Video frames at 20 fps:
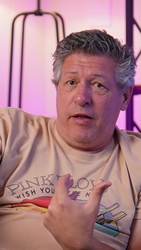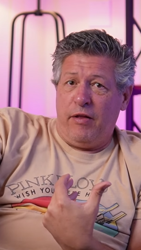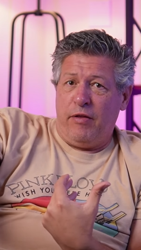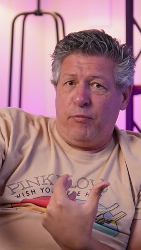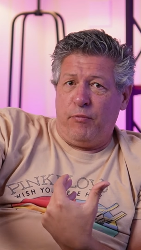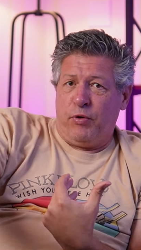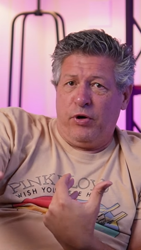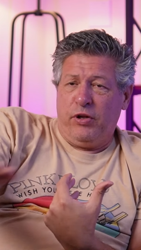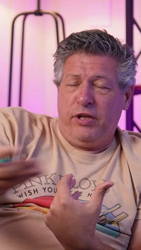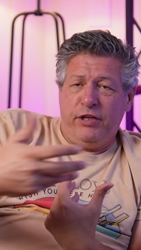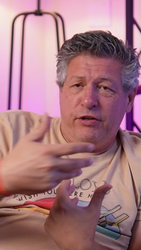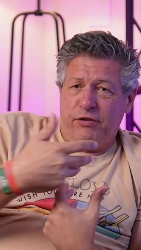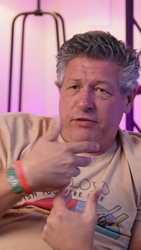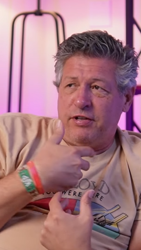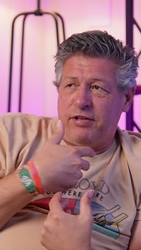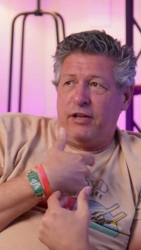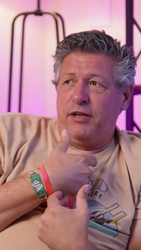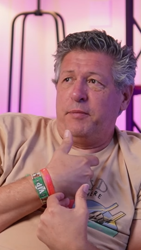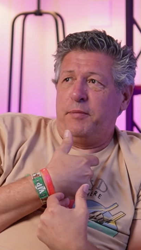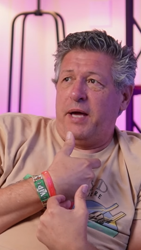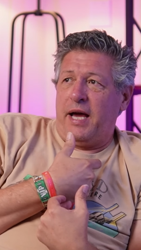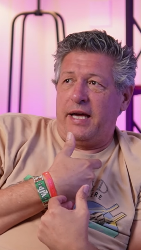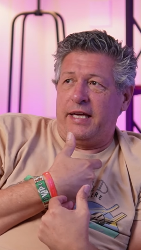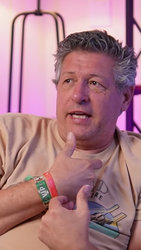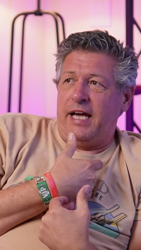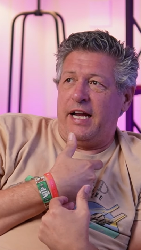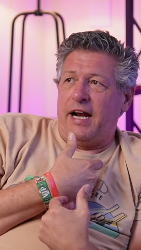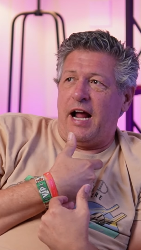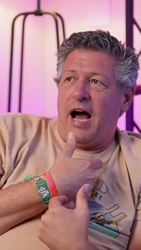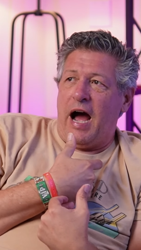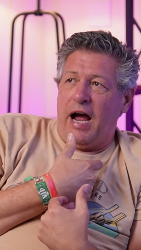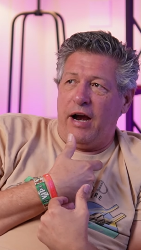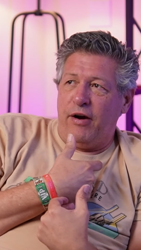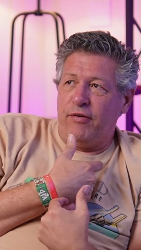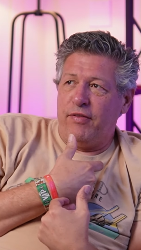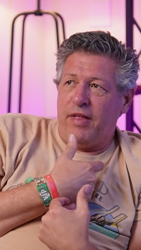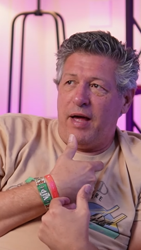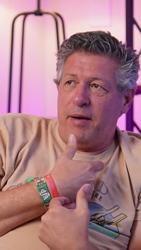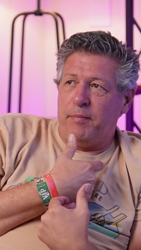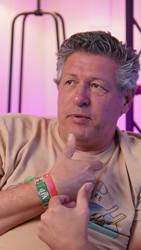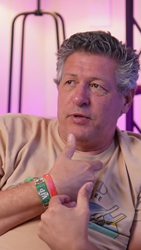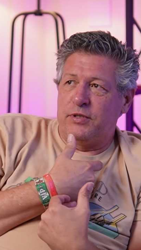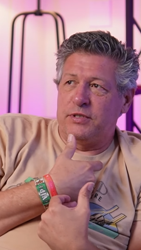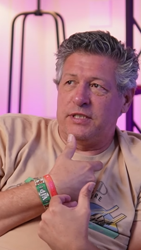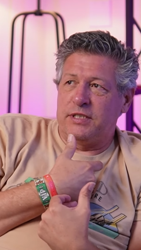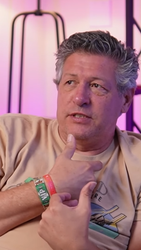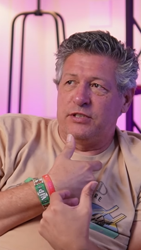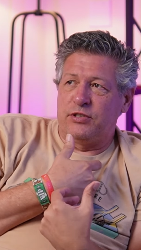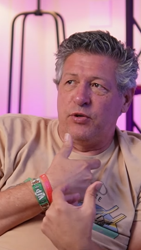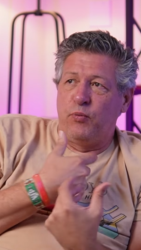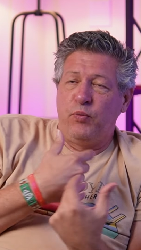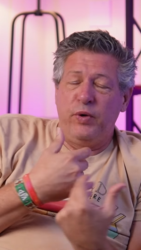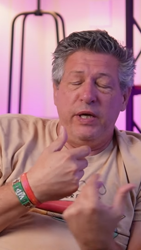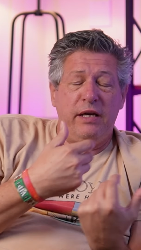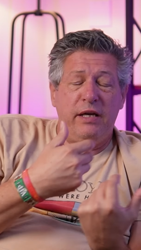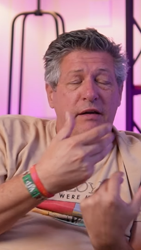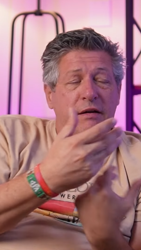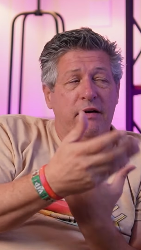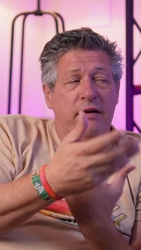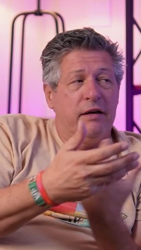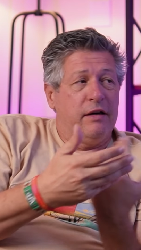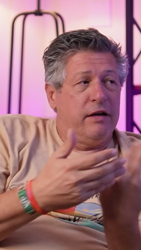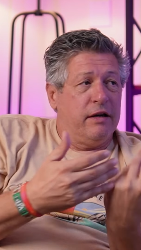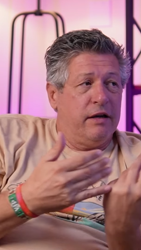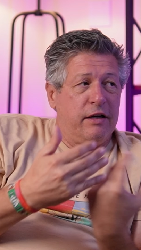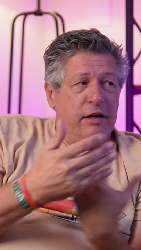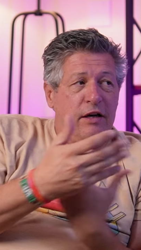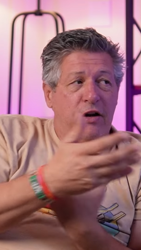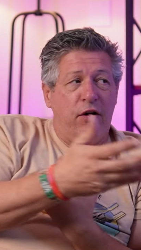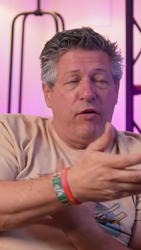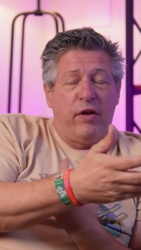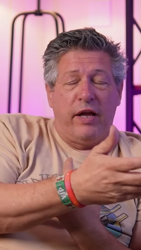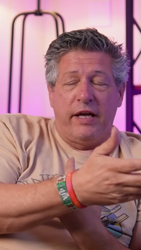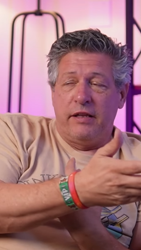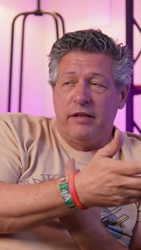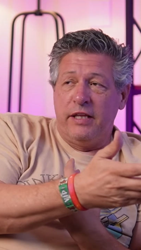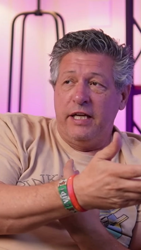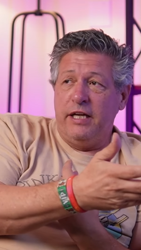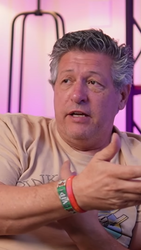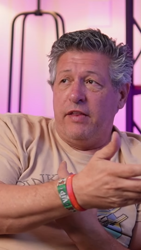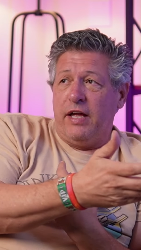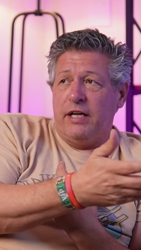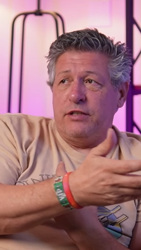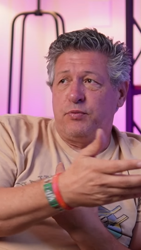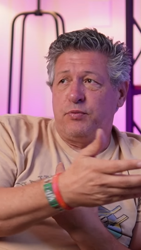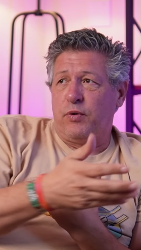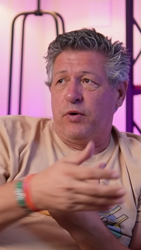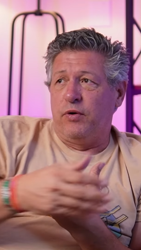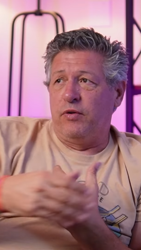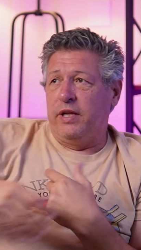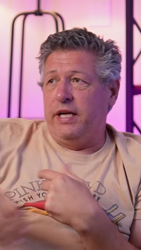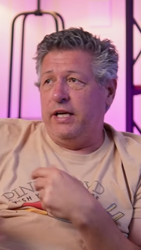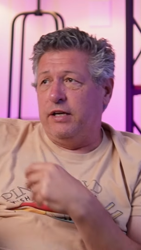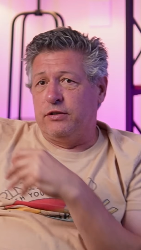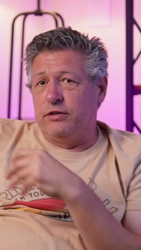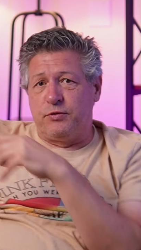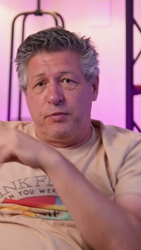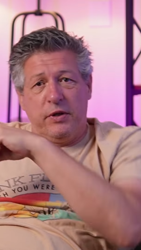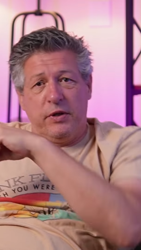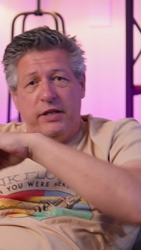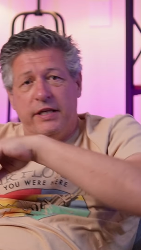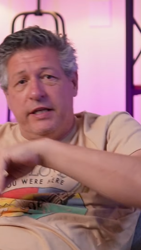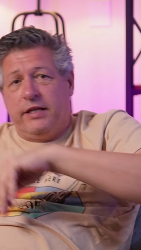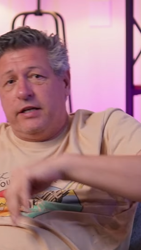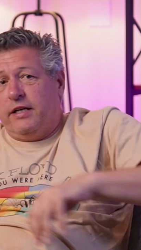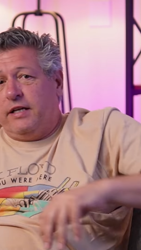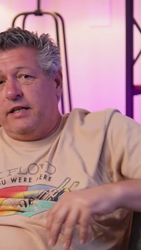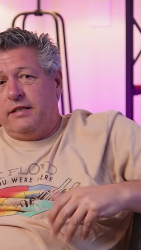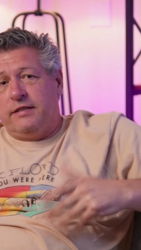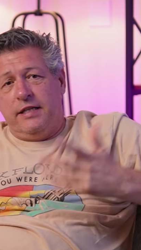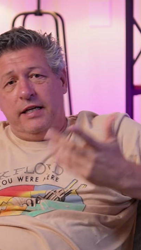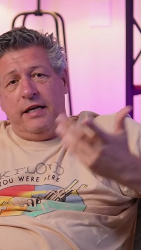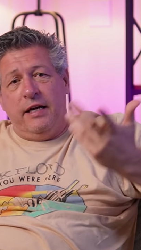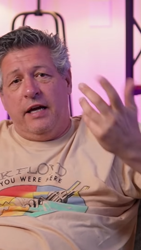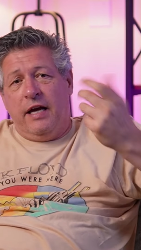Really? You're telling me I can't hire that person? So we, like Leo, that's where Leo's really good is